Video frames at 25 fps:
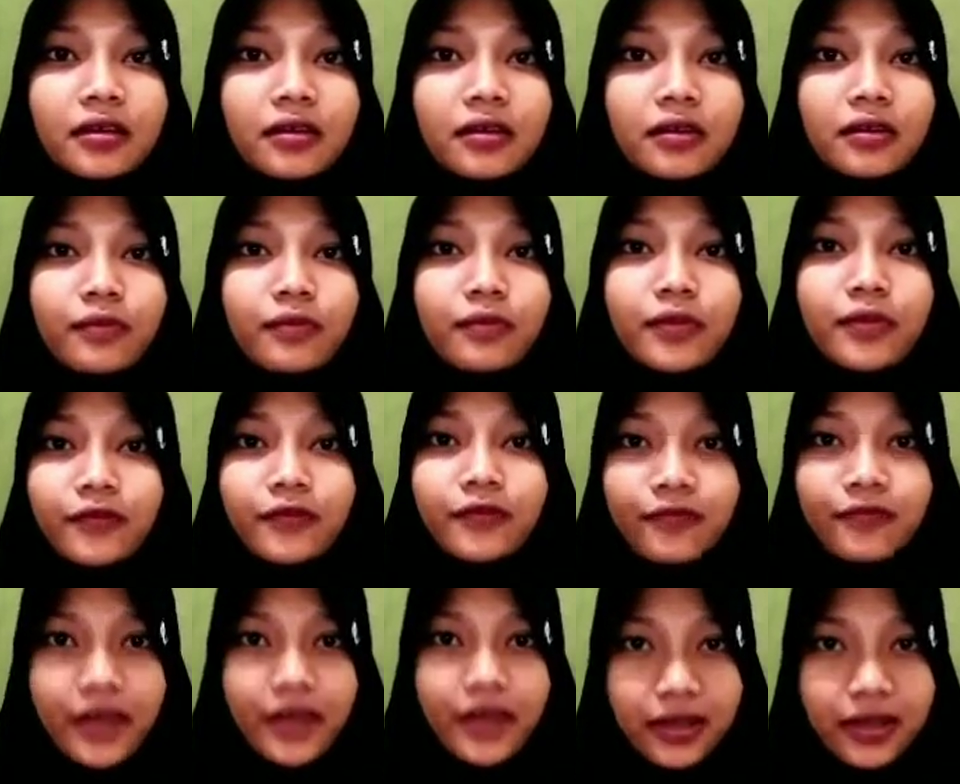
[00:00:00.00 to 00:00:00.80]
we
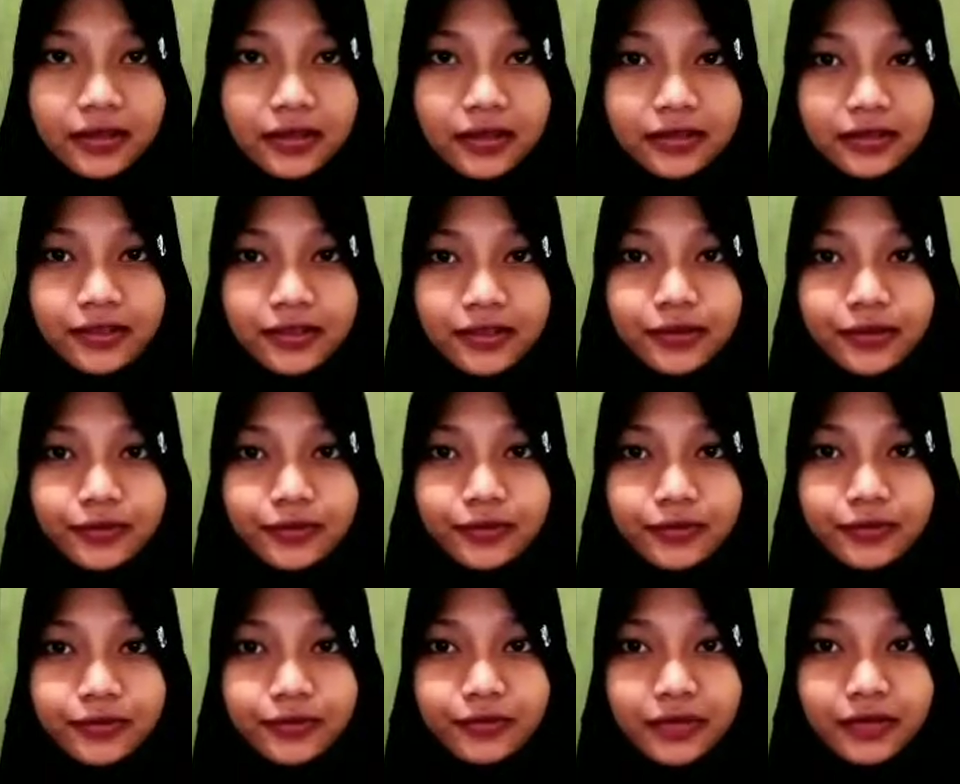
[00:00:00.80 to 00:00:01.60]
failed to
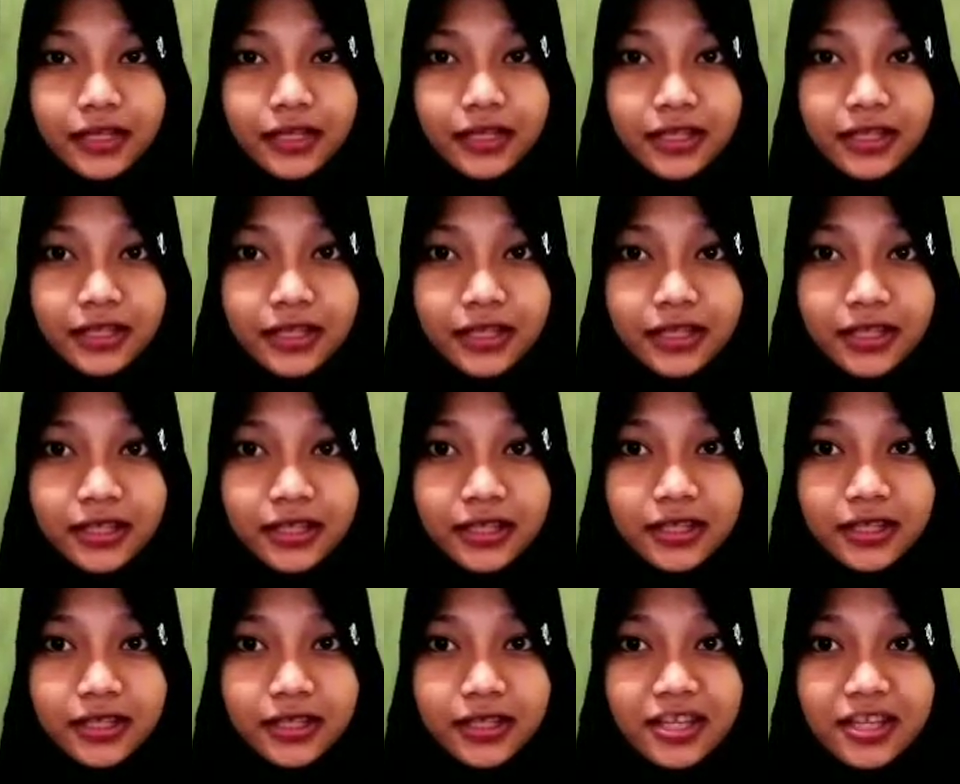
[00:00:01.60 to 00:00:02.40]
eat
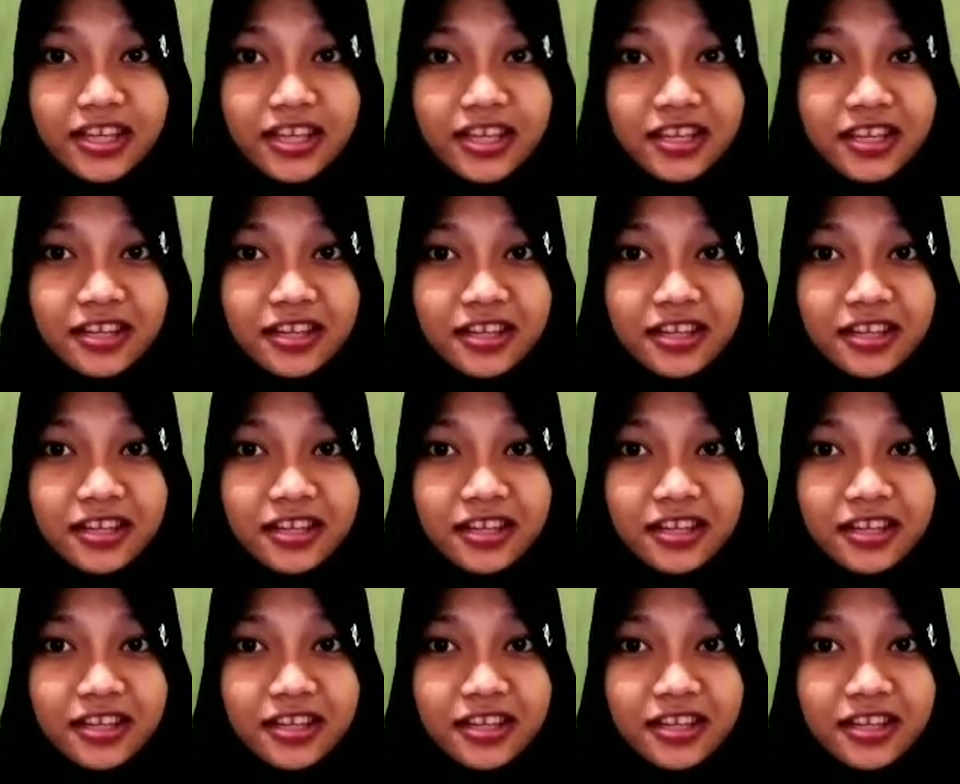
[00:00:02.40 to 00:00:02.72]
in